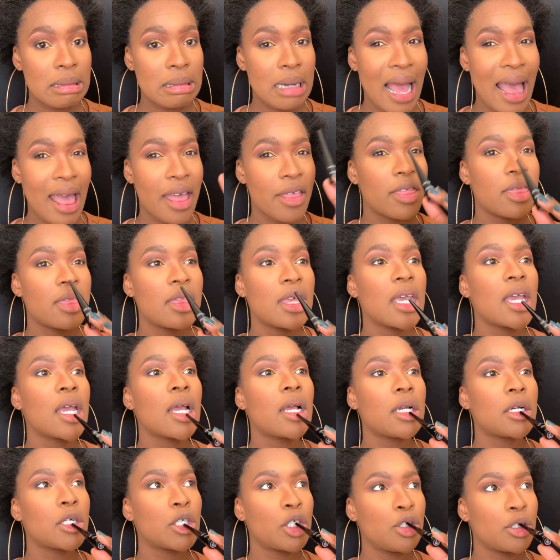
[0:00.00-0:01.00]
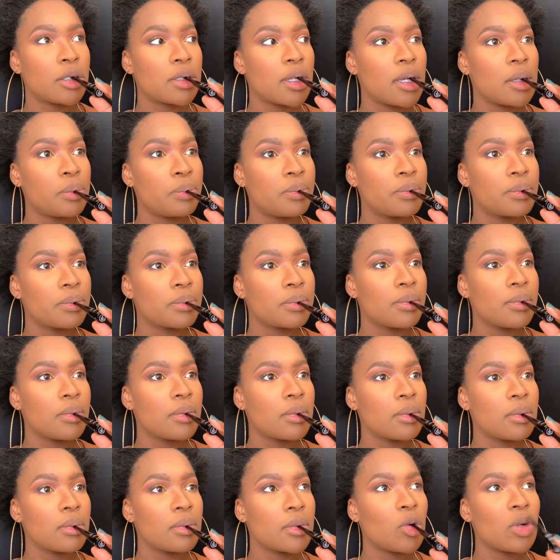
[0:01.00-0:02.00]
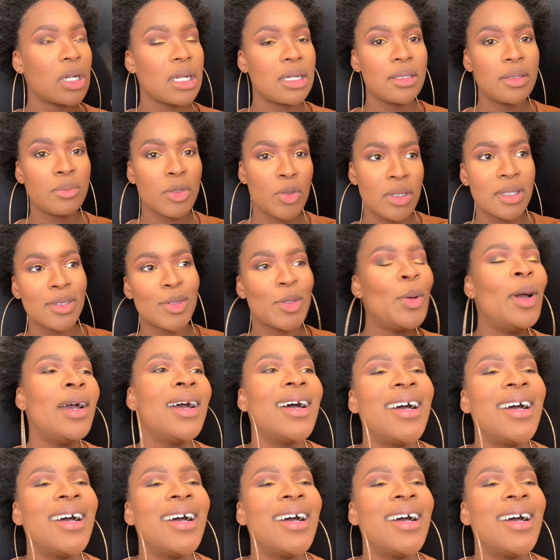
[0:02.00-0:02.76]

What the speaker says: I think Dischem or Clicks, between the two.